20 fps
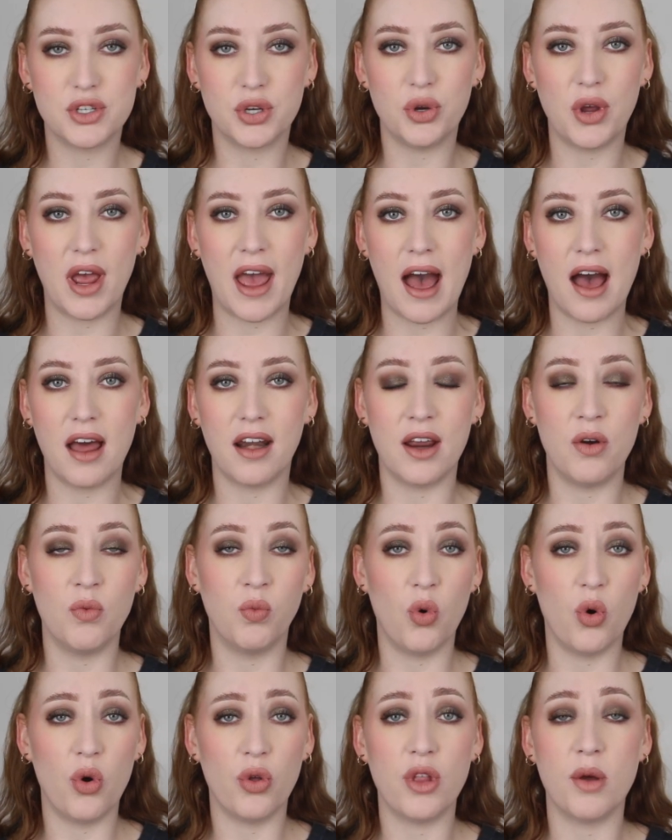two out and
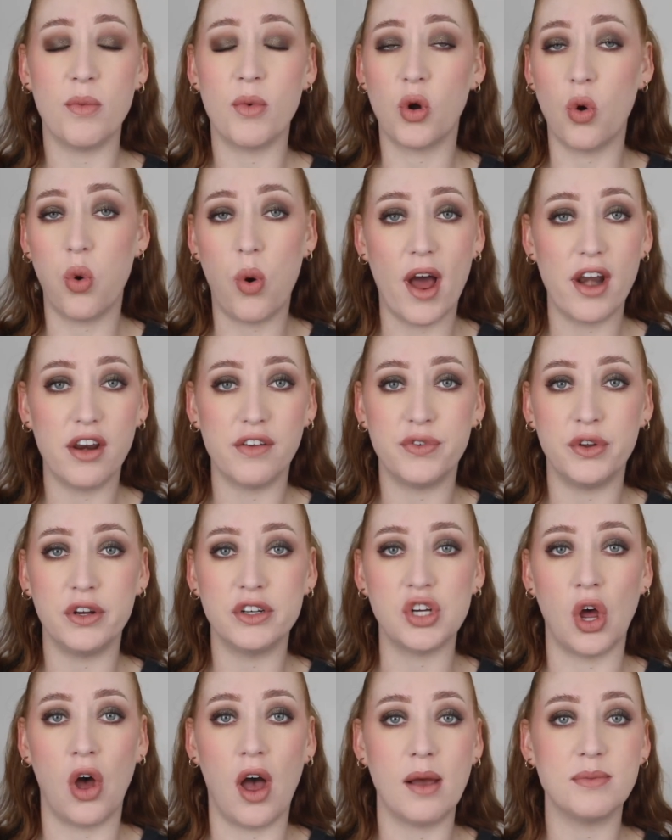worn them quite a
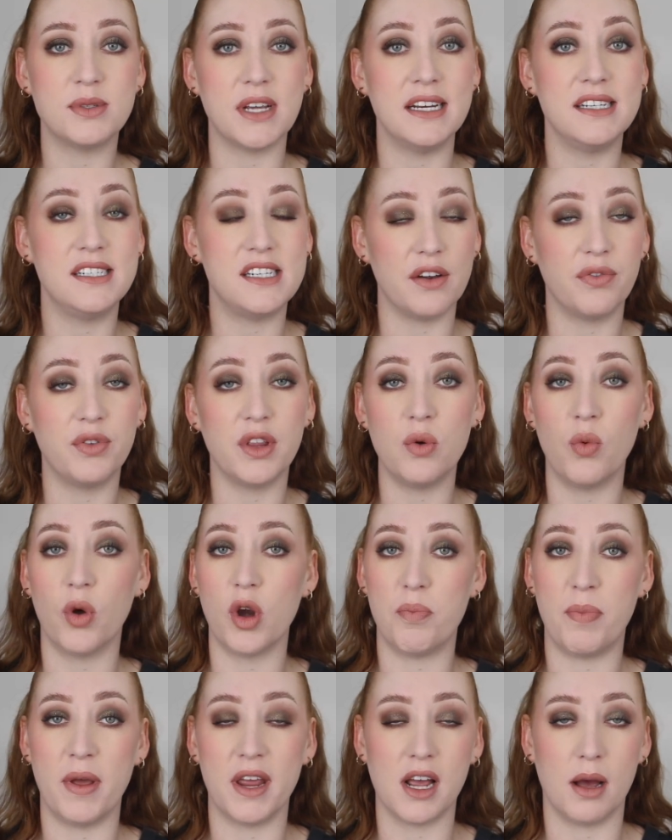few times, I definitely
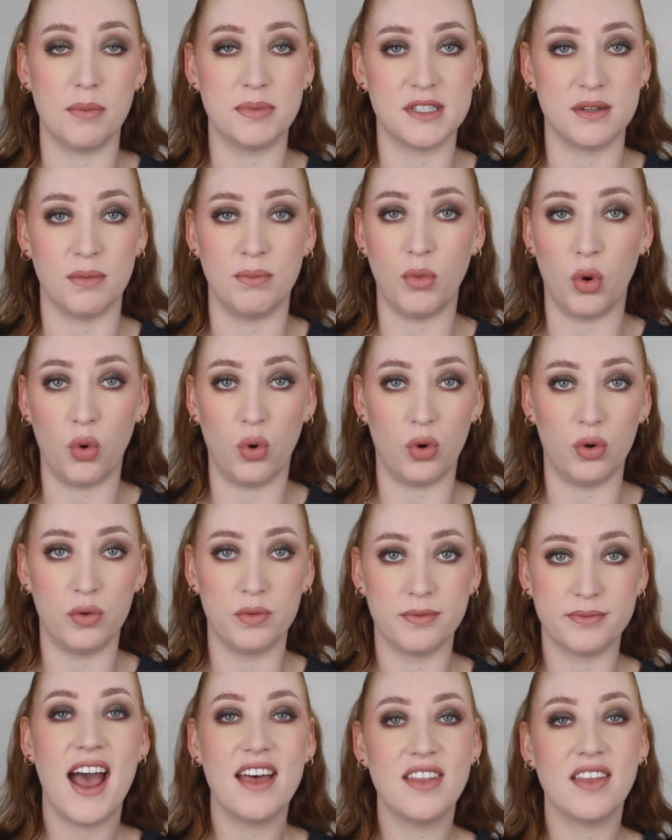want to pick up some more.
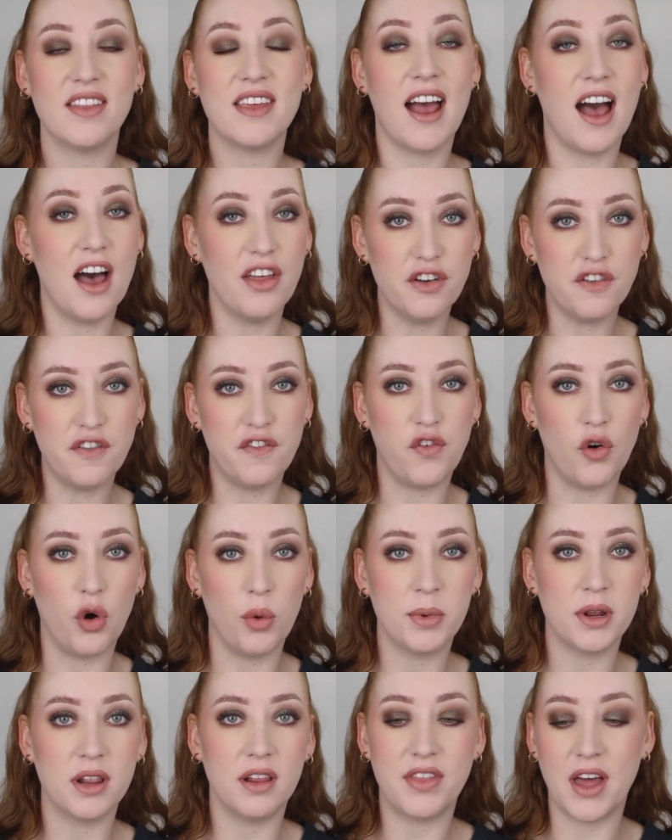And then the other
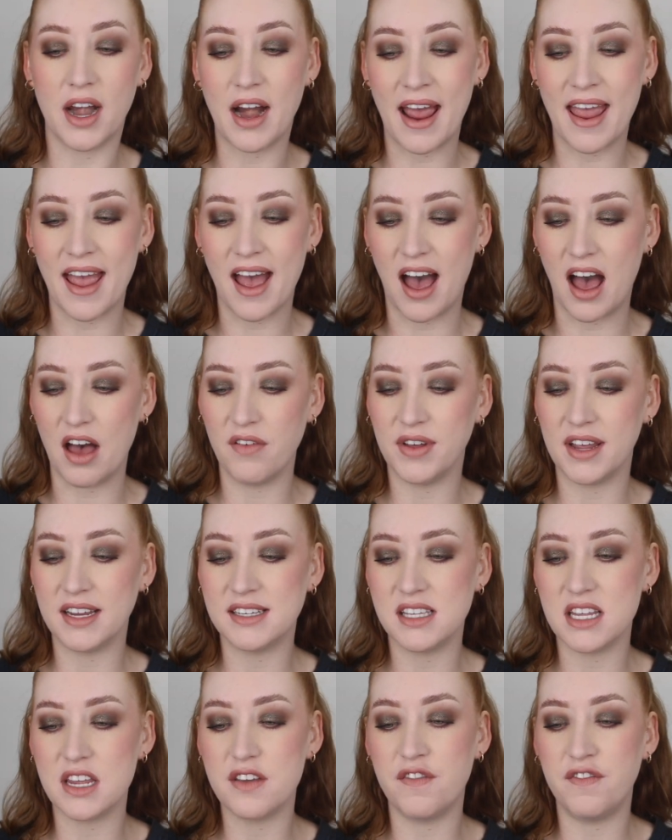formula that I have
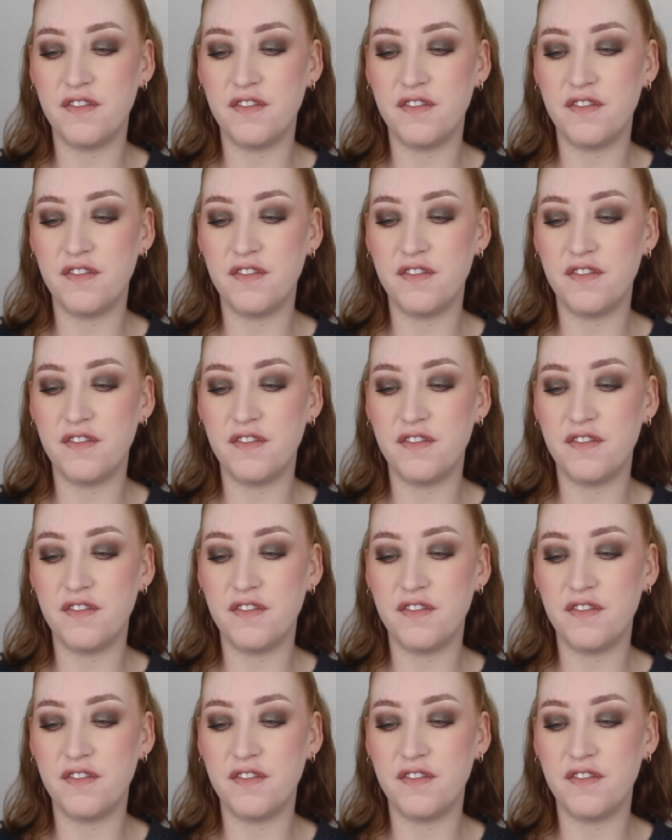is the